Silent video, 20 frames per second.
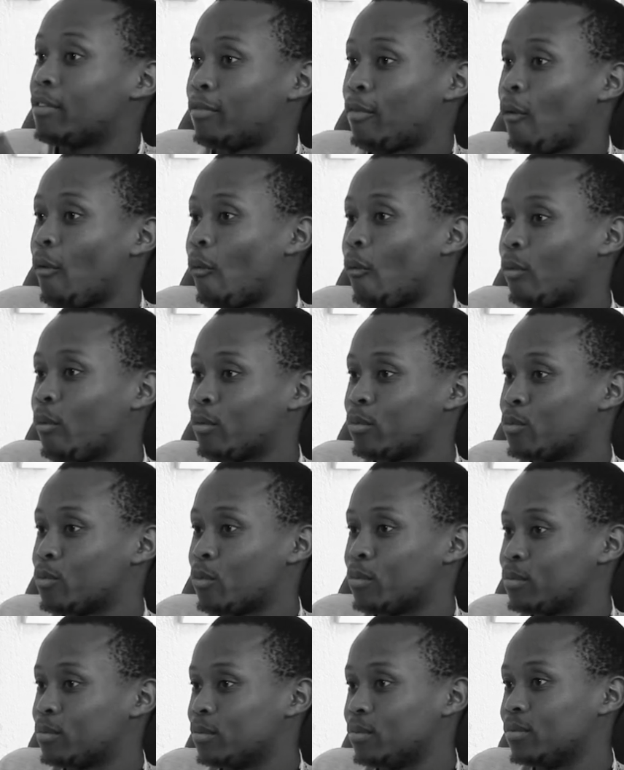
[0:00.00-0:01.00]
it for?
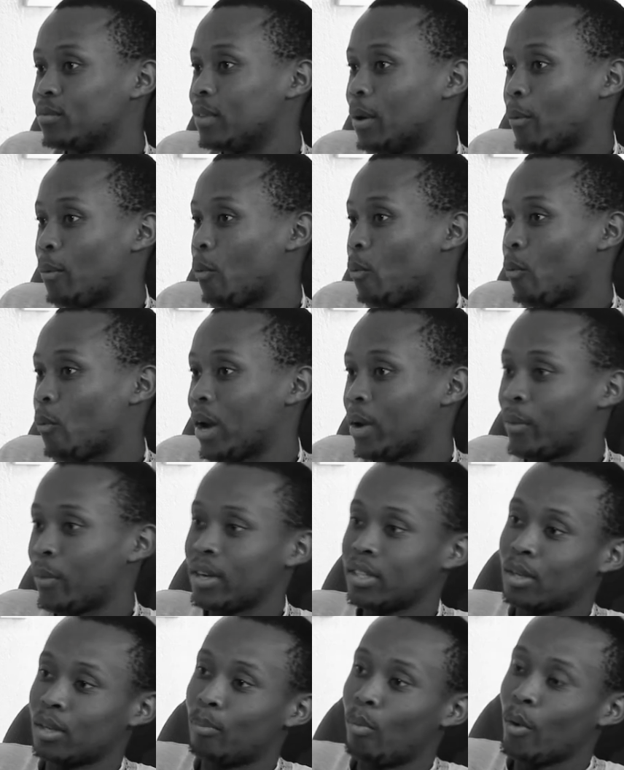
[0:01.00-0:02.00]
Yeah.
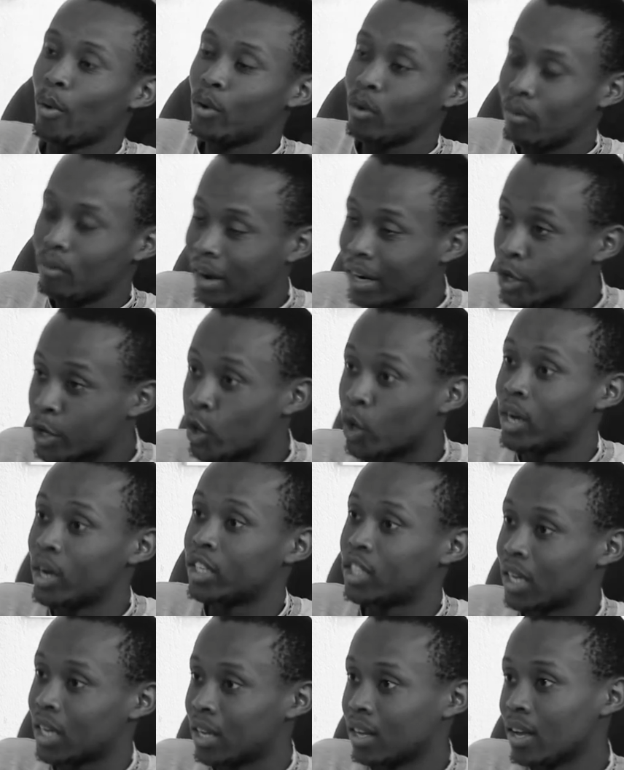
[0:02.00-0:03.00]
What is the point of
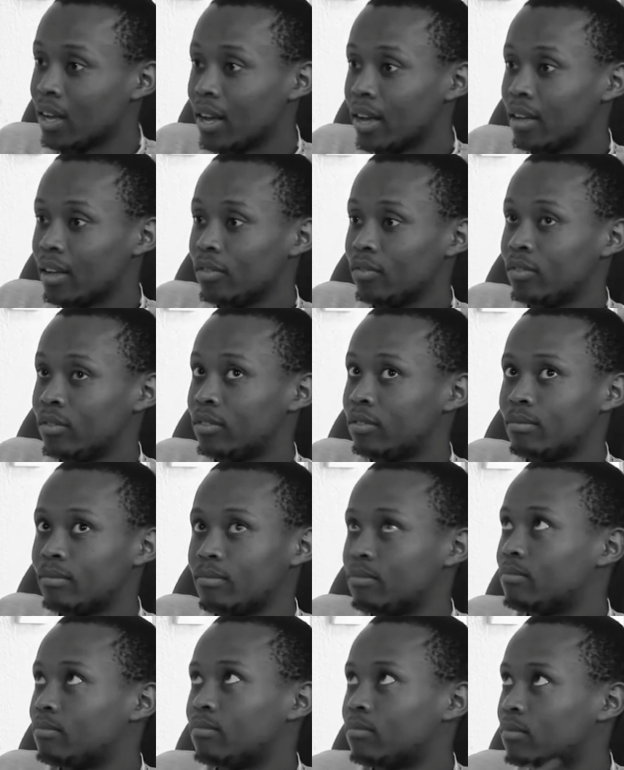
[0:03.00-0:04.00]
acknowledging
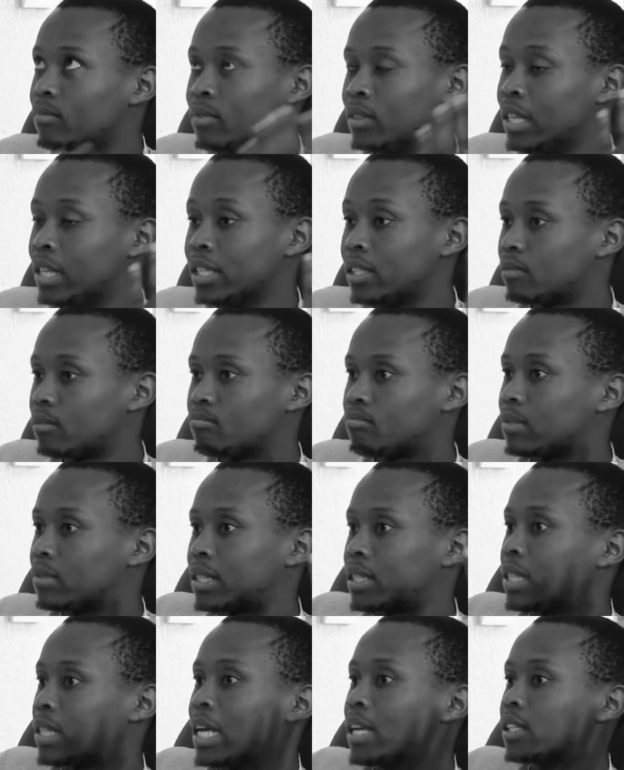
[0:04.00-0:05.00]
these
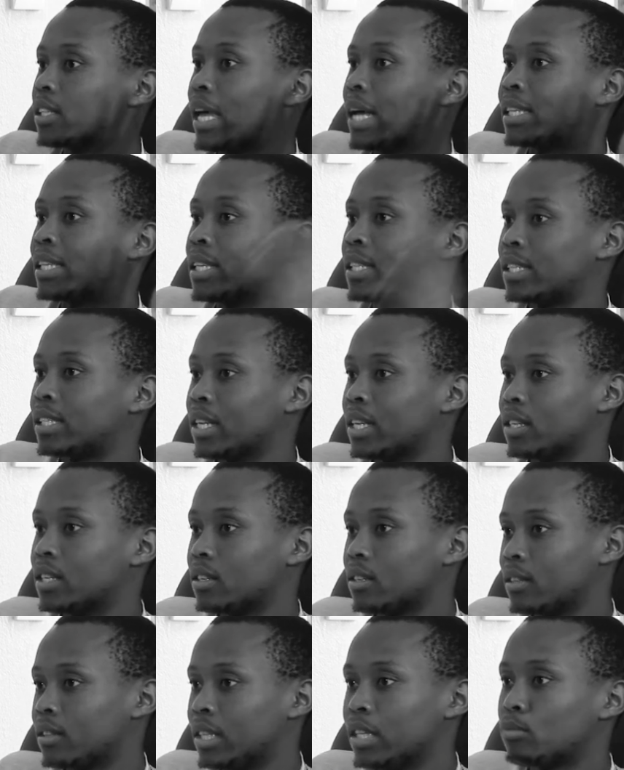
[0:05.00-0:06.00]
things
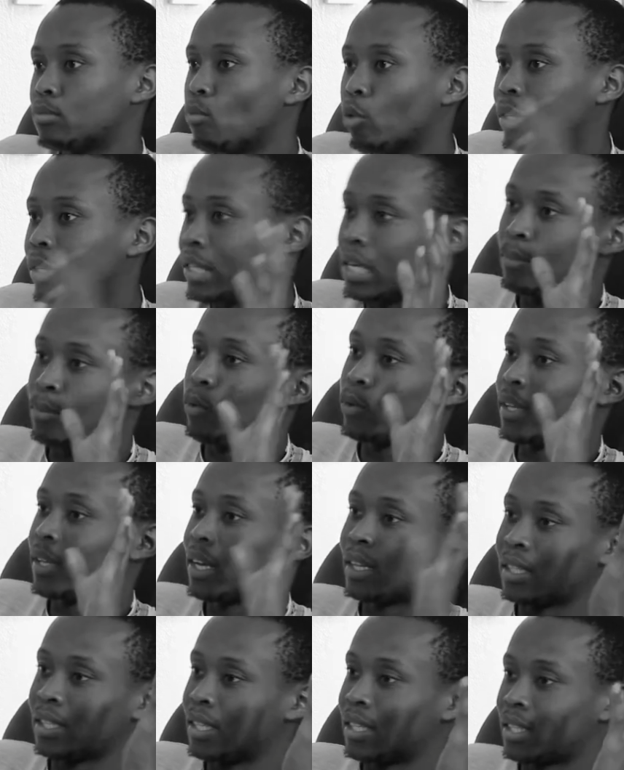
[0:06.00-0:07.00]
existent, these modimos
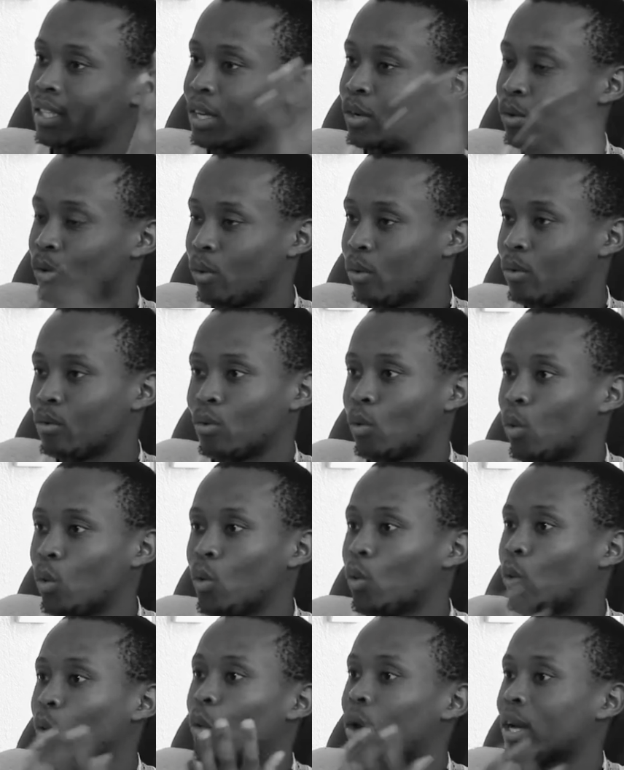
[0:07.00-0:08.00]
existent or
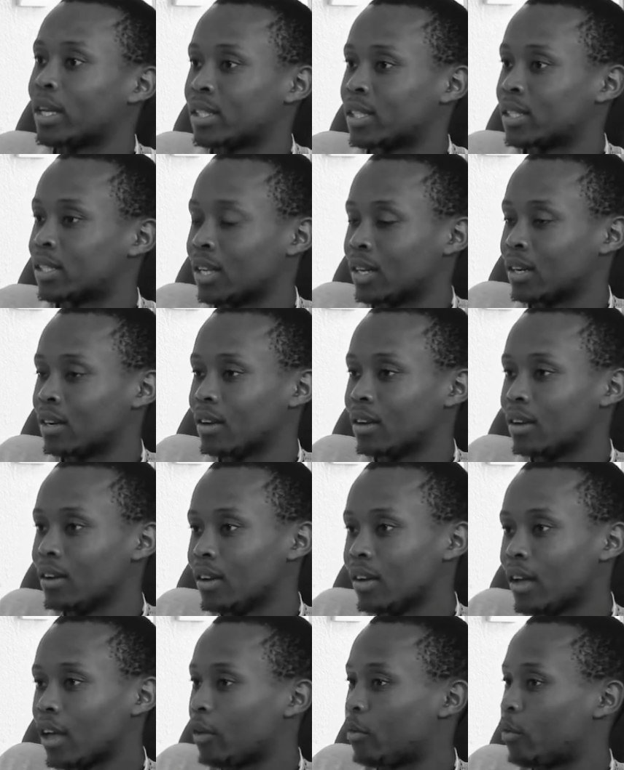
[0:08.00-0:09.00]
nkulunkulu existent,
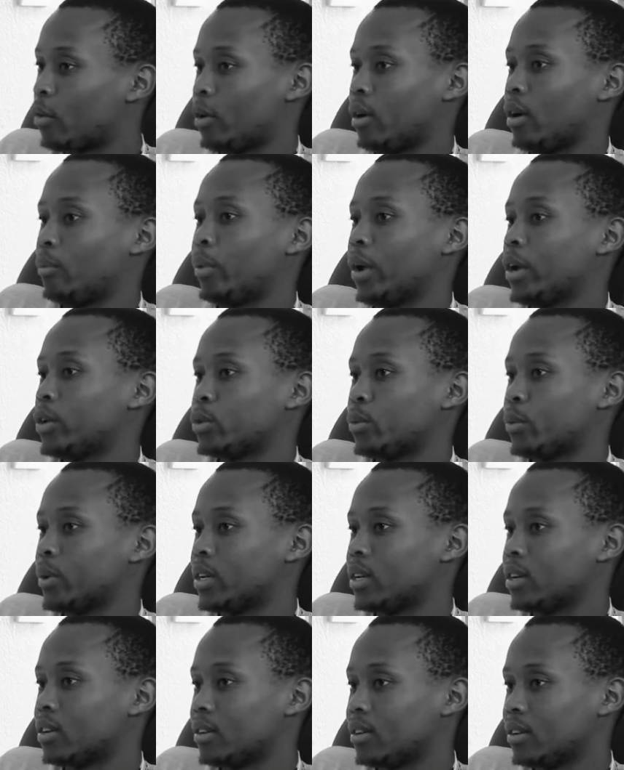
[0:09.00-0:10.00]
if we don't want to pray to
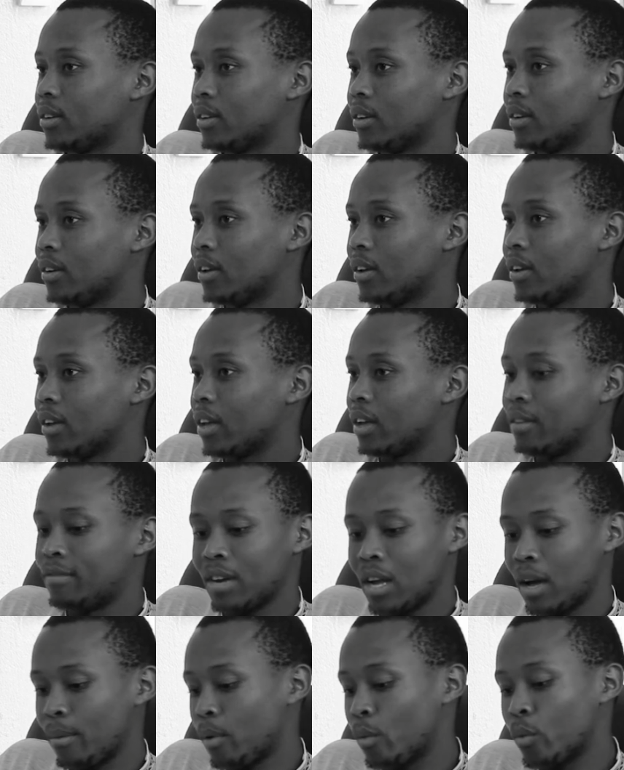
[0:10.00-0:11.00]
it? If
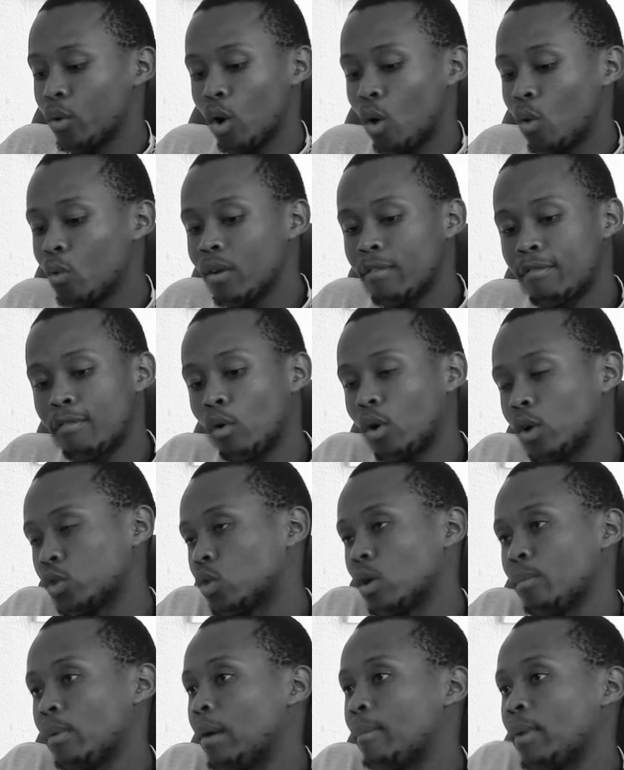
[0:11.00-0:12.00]
now we will only focus
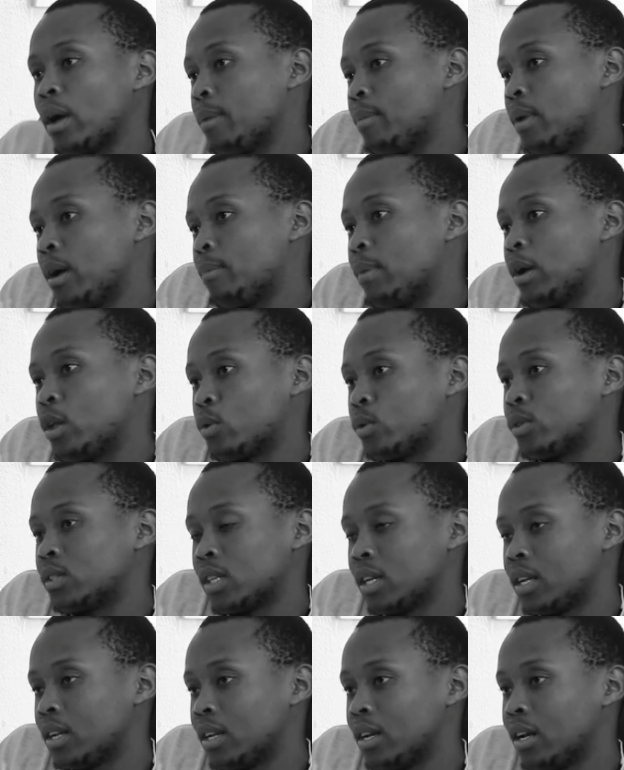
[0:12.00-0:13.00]
on
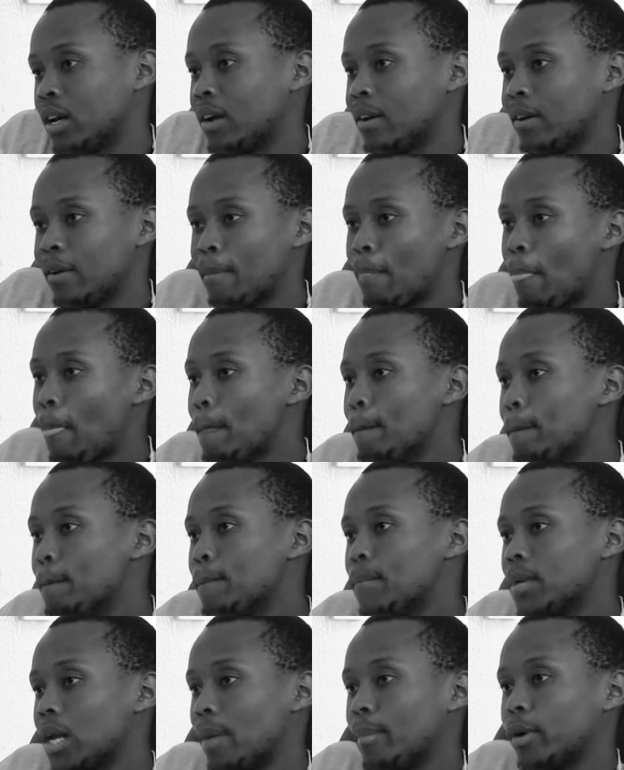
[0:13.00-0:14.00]

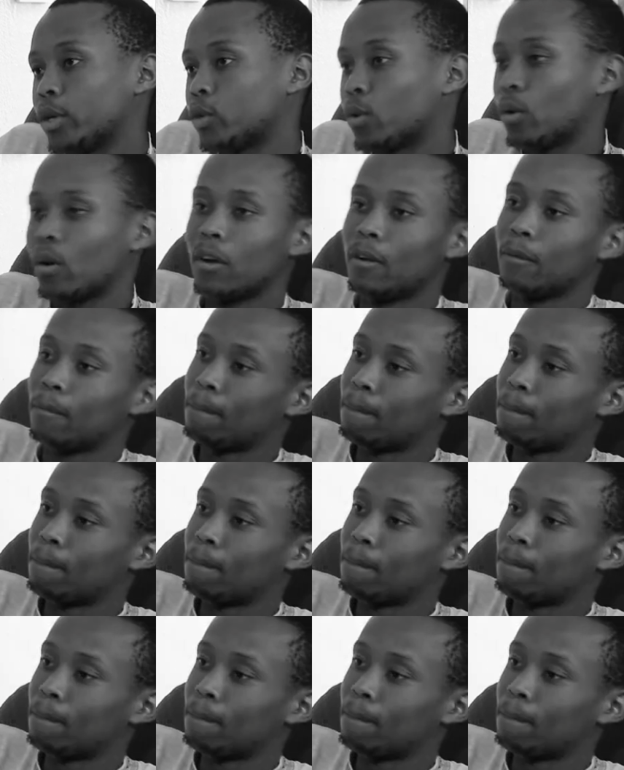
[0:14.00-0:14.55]
Namatongo.